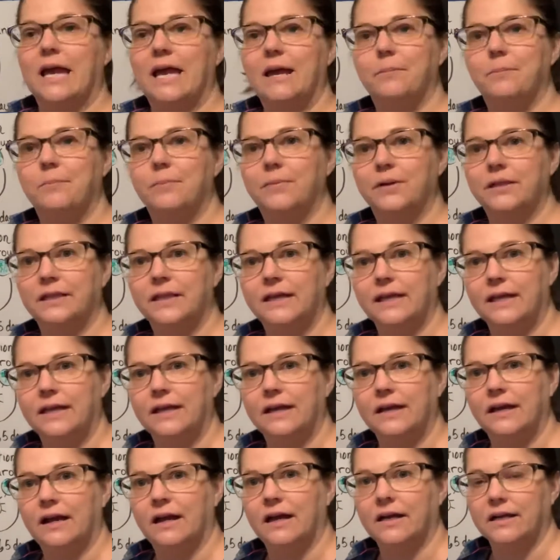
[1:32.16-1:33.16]

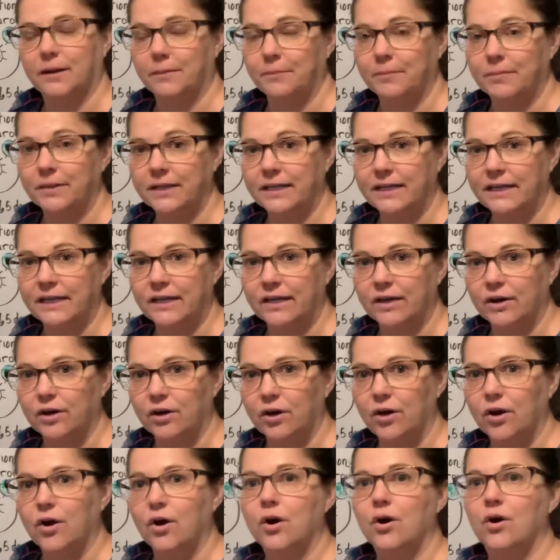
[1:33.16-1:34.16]
a complete
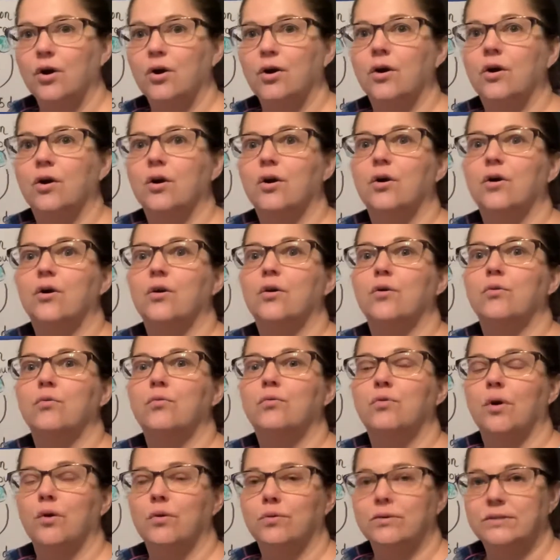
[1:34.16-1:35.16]

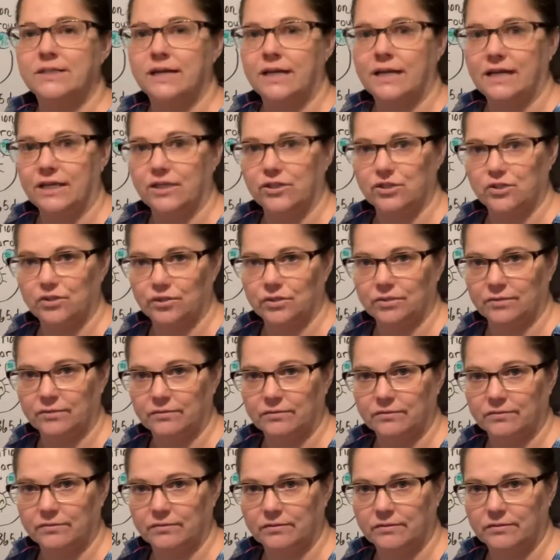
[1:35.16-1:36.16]
rotation.
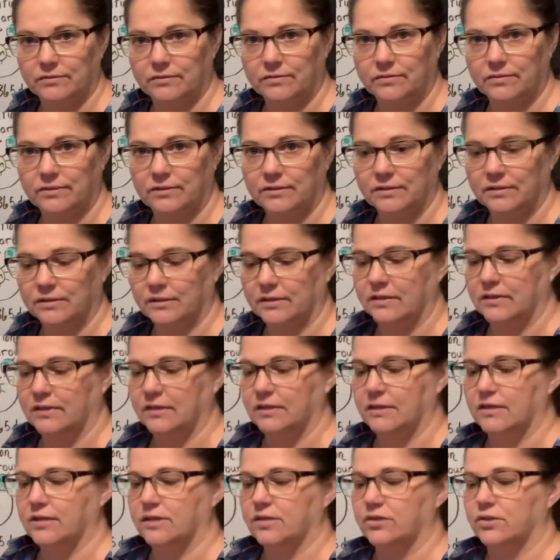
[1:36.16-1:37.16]

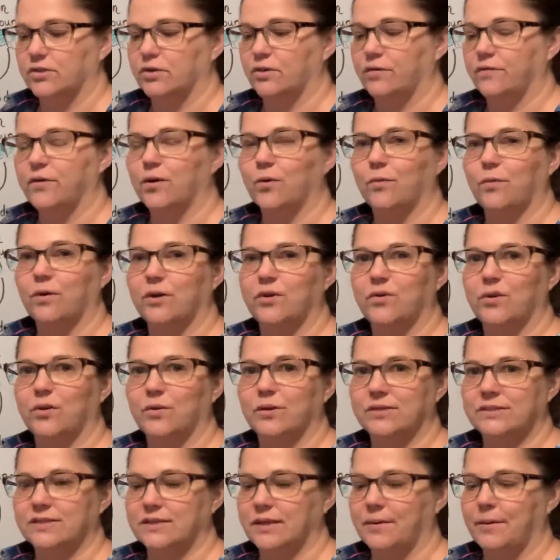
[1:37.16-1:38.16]
So if you're wondering
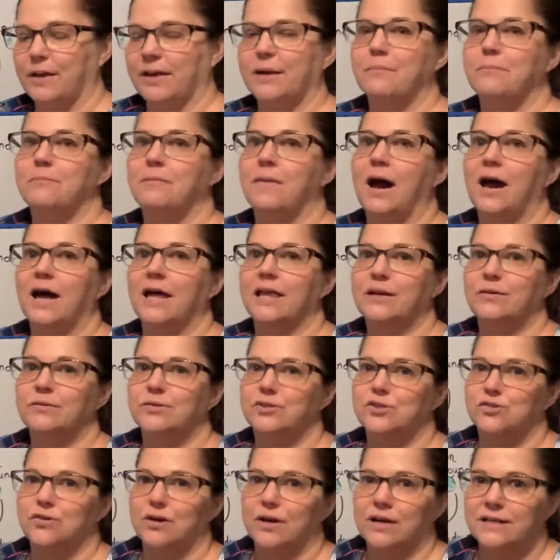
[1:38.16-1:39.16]
what's in the back, Molly was
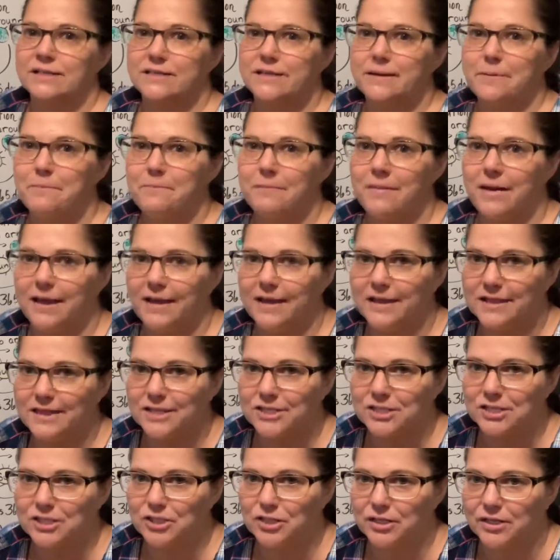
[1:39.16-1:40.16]
trying to make
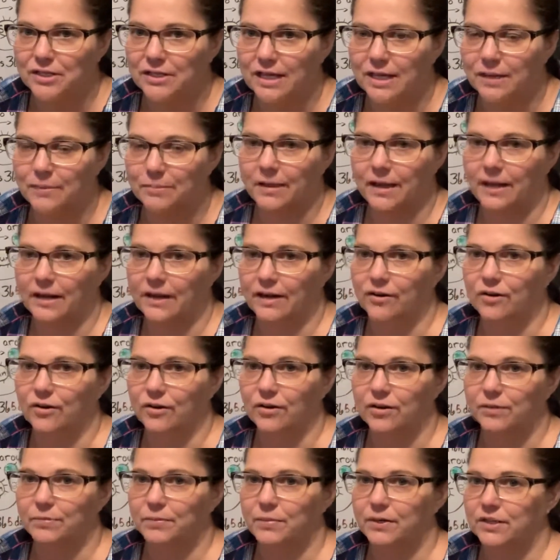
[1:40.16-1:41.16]
this look like planet
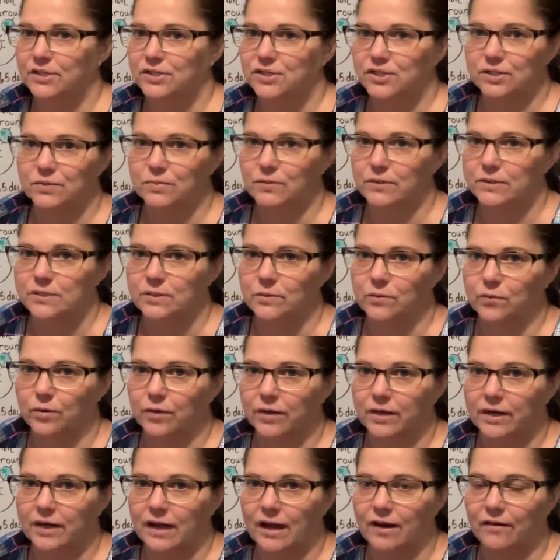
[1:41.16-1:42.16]
Earth, but it just wasn't
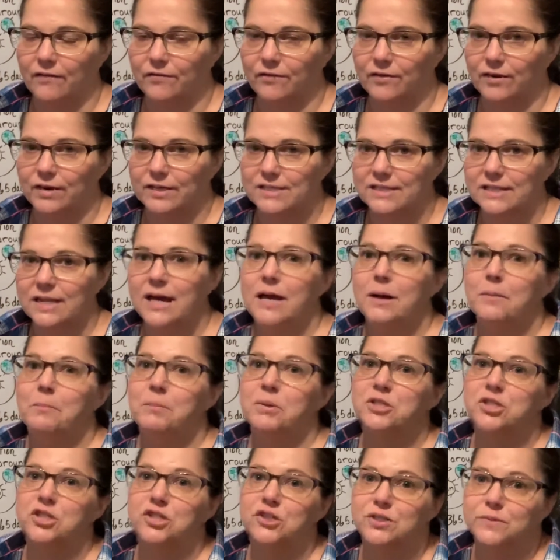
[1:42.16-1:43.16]
working out for us.
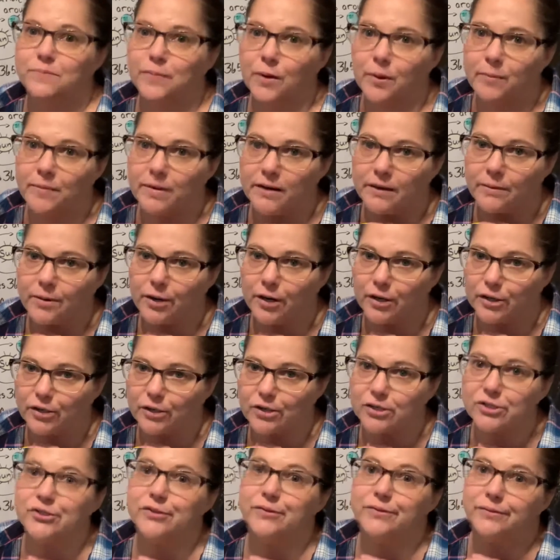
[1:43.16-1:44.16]
But she used permanent marker,
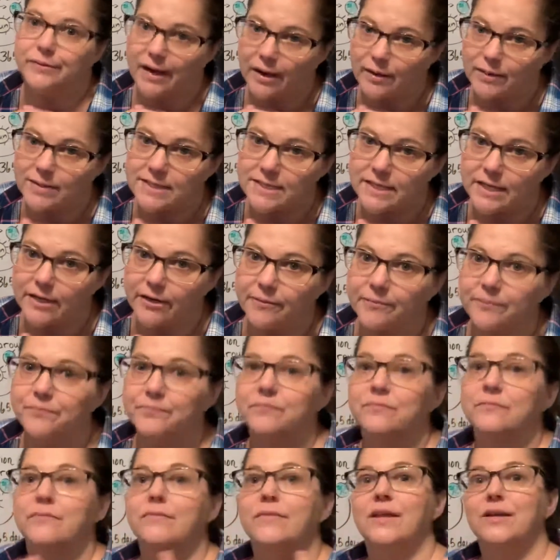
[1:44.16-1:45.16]
so now it's there.
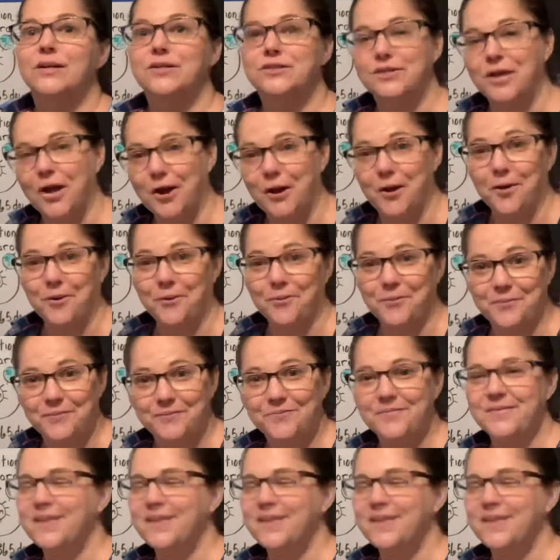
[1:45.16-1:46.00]
So